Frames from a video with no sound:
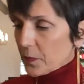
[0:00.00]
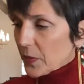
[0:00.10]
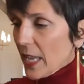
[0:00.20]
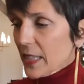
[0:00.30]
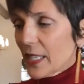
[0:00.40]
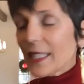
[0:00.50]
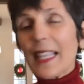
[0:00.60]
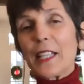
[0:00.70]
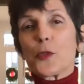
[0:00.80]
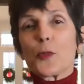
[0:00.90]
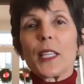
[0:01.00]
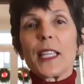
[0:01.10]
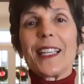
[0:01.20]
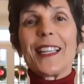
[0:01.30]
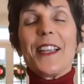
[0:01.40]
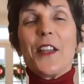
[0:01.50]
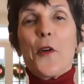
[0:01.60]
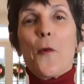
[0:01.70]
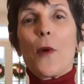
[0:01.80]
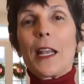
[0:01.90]
I think that's really
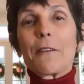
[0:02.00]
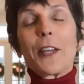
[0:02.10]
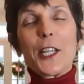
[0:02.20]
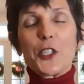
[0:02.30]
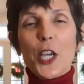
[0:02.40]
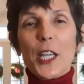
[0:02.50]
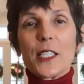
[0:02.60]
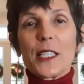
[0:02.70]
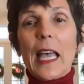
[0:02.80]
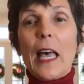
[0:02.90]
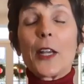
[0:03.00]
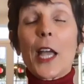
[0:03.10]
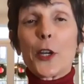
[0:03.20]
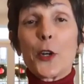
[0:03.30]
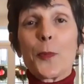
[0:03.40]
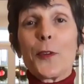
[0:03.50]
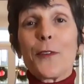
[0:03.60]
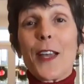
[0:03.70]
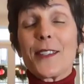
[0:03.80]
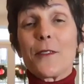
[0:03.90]
what I've got jotted down. I hope you
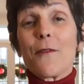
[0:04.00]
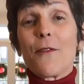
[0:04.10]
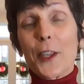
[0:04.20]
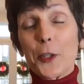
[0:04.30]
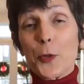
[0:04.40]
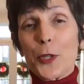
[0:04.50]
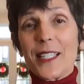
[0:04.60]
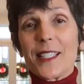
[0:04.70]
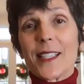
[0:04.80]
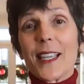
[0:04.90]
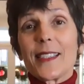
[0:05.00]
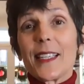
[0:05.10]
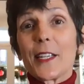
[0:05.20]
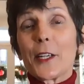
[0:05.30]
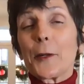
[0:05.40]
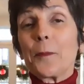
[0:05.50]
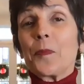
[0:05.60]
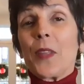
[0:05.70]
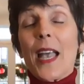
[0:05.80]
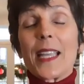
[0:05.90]
find some valuable insight there.
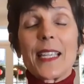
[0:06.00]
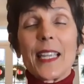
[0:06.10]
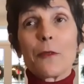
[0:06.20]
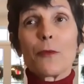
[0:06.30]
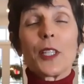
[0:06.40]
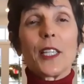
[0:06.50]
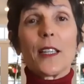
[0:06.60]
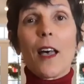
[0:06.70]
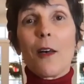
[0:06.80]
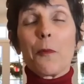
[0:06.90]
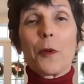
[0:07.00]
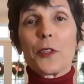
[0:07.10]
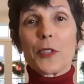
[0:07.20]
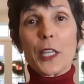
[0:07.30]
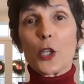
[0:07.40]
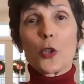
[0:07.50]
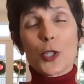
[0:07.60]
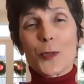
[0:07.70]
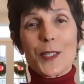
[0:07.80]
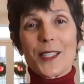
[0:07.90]
I can't really help with like your
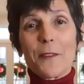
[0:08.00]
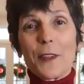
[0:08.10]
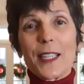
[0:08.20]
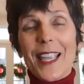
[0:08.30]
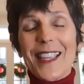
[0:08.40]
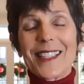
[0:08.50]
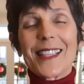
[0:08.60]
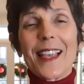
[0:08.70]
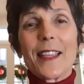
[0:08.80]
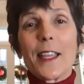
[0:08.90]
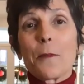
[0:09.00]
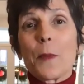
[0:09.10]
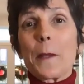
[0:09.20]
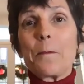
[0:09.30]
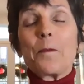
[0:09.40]
specific case, Ellen, but